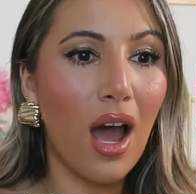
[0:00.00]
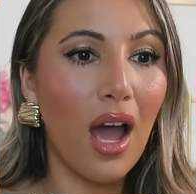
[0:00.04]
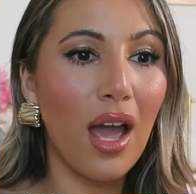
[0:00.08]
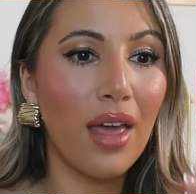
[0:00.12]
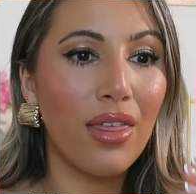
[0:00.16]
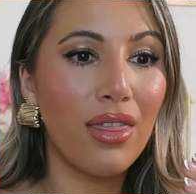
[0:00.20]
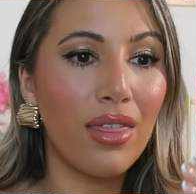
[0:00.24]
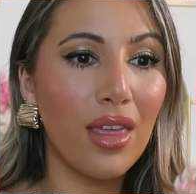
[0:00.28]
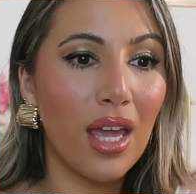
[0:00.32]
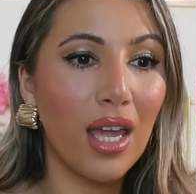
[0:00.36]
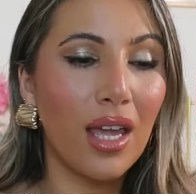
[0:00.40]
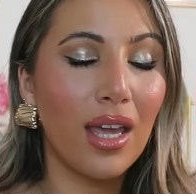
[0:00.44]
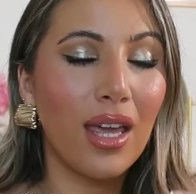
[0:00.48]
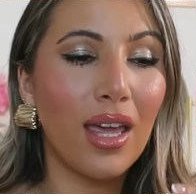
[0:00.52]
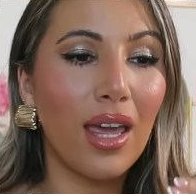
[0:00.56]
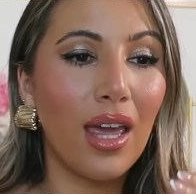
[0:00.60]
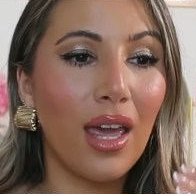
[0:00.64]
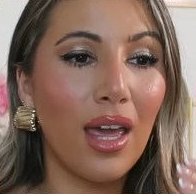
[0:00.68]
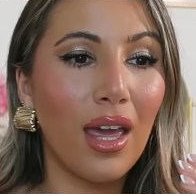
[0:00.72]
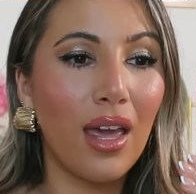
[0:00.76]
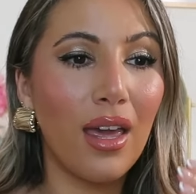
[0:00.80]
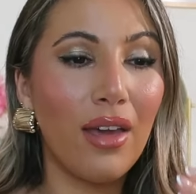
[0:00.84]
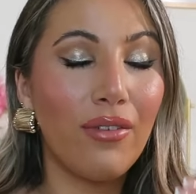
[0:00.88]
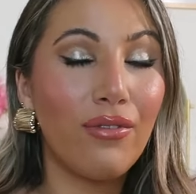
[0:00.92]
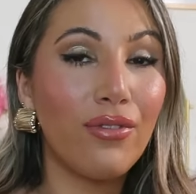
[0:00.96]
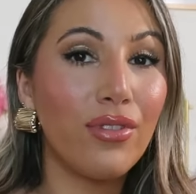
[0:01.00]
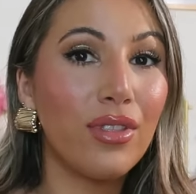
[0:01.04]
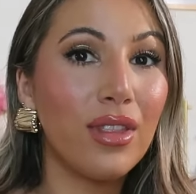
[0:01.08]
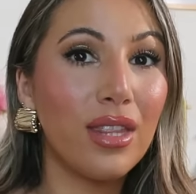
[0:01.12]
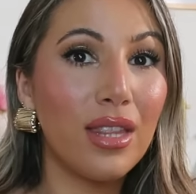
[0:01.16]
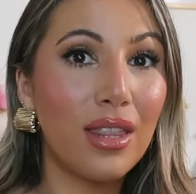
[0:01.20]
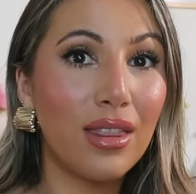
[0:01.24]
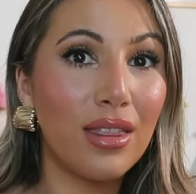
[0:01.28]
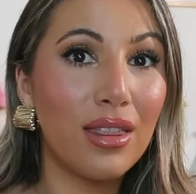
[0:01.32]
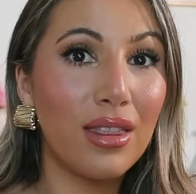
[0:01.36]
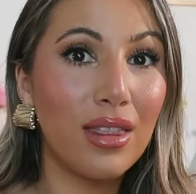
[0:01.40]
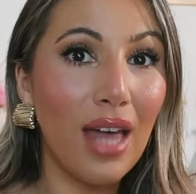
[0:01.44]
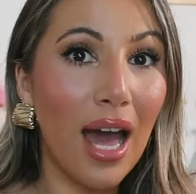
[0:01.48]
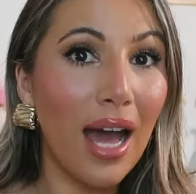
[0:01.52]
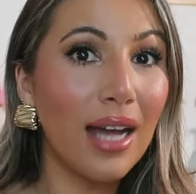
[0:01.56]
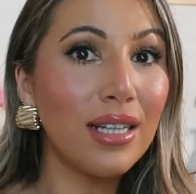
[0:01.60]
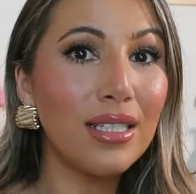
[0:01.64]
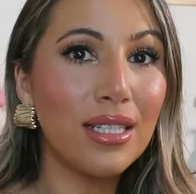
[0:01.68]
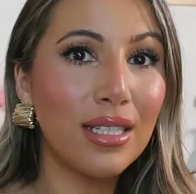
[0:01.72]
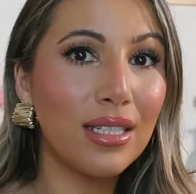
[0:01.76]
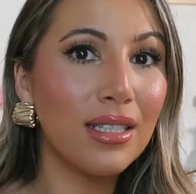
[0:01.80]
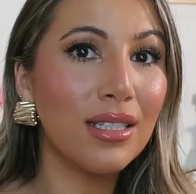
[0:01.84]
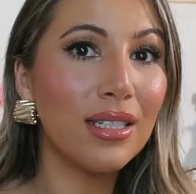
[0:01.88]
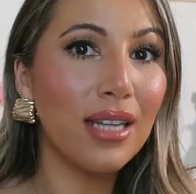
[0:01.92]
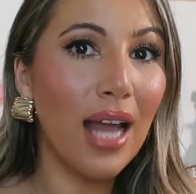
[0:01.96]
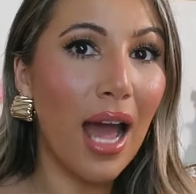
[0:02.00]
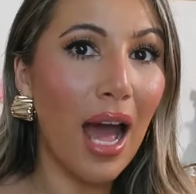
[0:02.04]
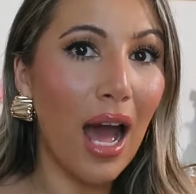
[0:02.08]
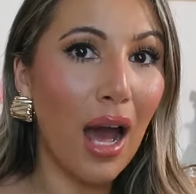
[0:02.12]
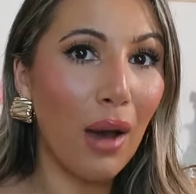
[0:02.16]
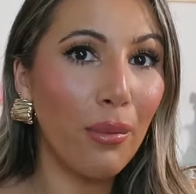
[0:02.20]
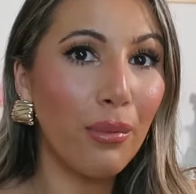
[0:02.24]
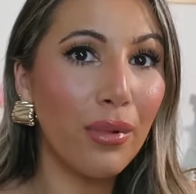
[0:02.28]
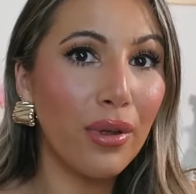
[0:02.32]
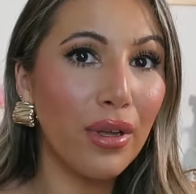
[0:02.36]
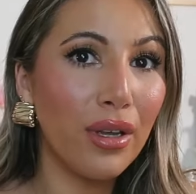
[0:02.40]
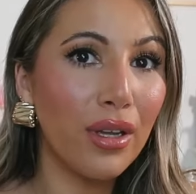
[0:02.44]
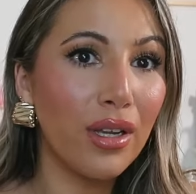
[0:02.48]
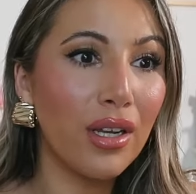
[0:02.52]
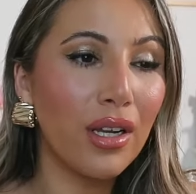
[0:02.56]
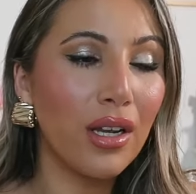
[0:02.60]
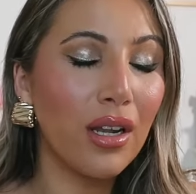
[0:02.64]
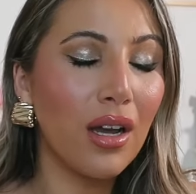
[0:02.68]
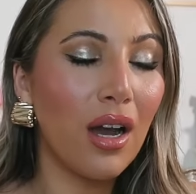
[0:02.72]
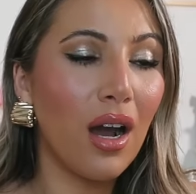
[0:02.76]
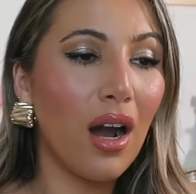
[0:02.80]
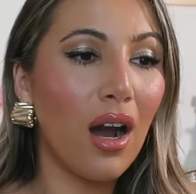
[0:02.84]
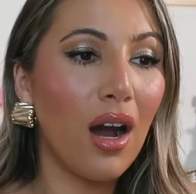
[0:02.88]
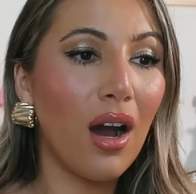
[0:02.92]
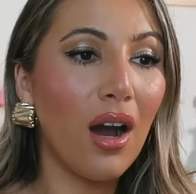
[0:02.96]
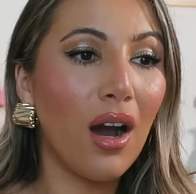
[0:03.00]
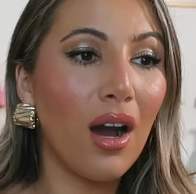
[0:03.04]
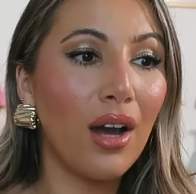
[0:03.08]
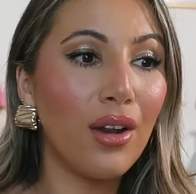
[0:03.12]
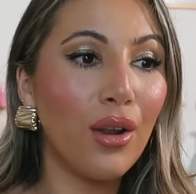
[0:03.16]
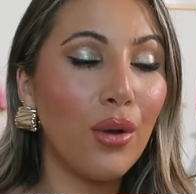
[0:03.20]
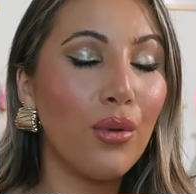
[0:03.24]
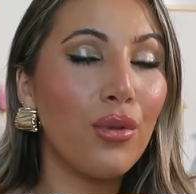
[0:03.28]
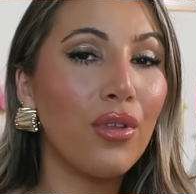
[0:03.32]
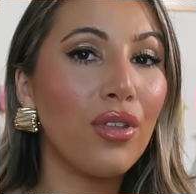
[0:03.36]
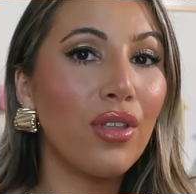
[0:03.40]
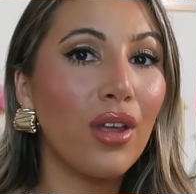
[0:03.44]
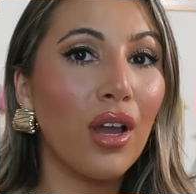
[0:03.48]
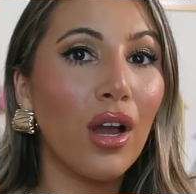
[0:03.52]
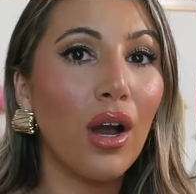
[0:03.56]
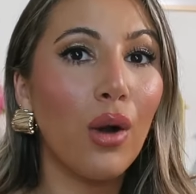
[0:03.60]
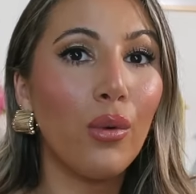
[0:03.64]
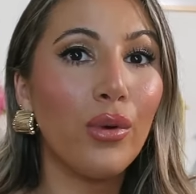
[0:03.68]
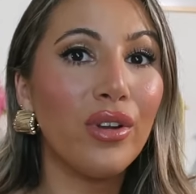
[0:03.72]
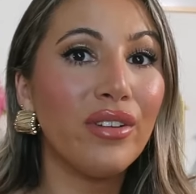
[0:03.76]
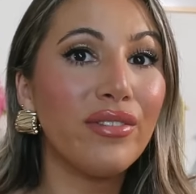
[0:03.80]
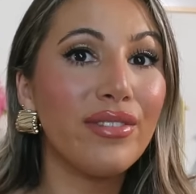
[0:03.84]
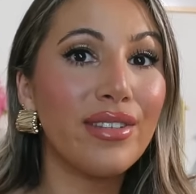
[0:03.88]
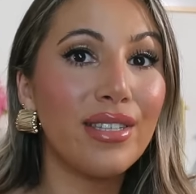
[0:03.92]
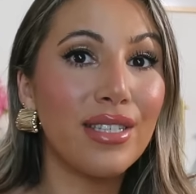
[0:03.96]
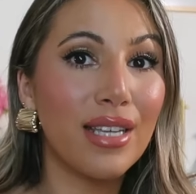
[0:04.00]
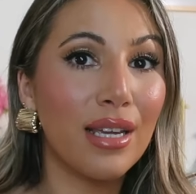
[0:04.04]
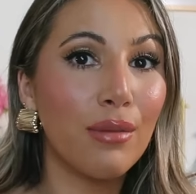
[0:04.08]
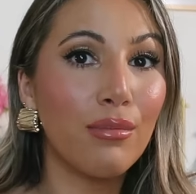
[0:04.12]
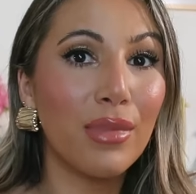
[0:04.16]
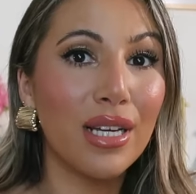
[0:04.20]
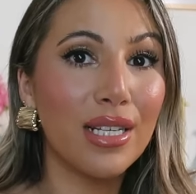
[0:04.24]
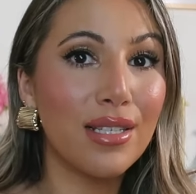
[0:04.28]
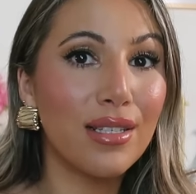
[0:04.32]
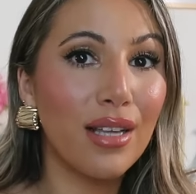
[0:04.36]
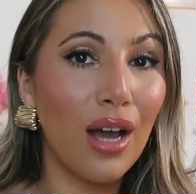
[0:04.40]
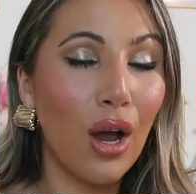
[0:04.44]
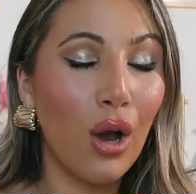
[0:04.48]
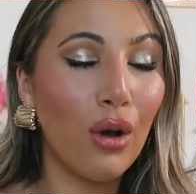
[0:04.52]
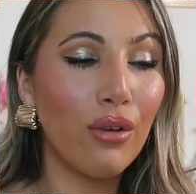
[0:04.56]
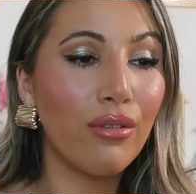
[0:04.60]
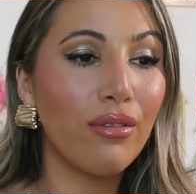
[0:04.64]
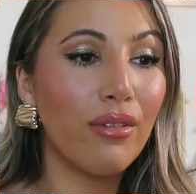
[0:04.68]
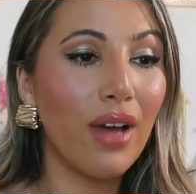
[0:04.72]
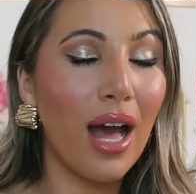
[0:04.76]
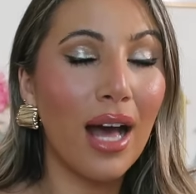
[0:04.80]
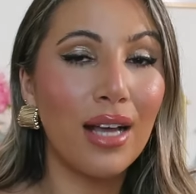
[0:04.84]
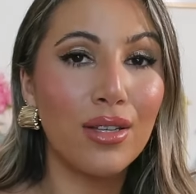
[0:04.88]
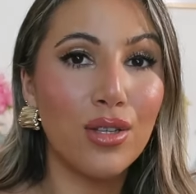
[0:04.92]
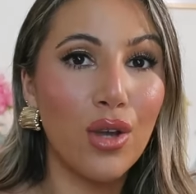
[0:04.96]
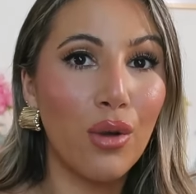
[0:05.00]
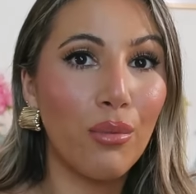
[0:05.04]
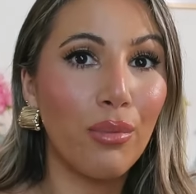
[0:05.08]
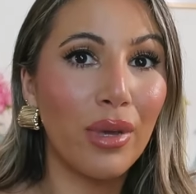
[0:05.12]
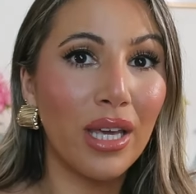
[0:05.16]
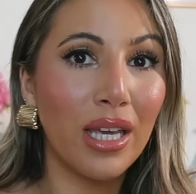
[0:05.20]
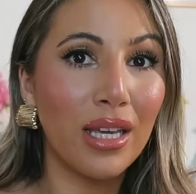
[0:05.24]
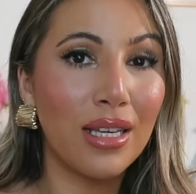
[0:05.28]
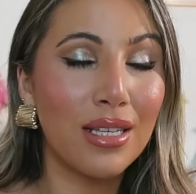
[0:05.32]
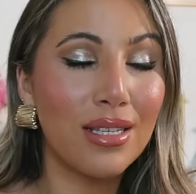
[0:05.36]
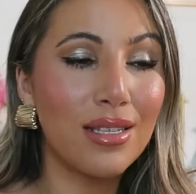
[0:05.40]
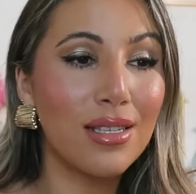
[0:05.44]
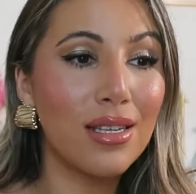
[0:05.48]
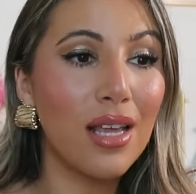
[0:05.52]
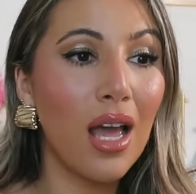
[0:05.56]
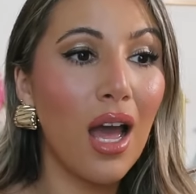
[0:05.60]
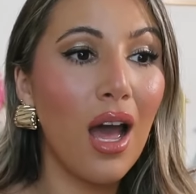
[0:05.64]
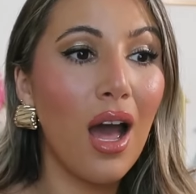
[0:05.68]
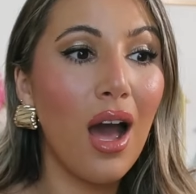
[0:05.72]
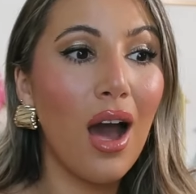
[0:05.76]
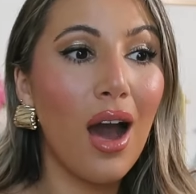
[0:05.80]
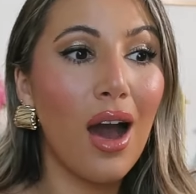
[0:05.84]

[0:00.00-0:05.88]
I think if that didn't happen, I don't think I would have seen myself as obese.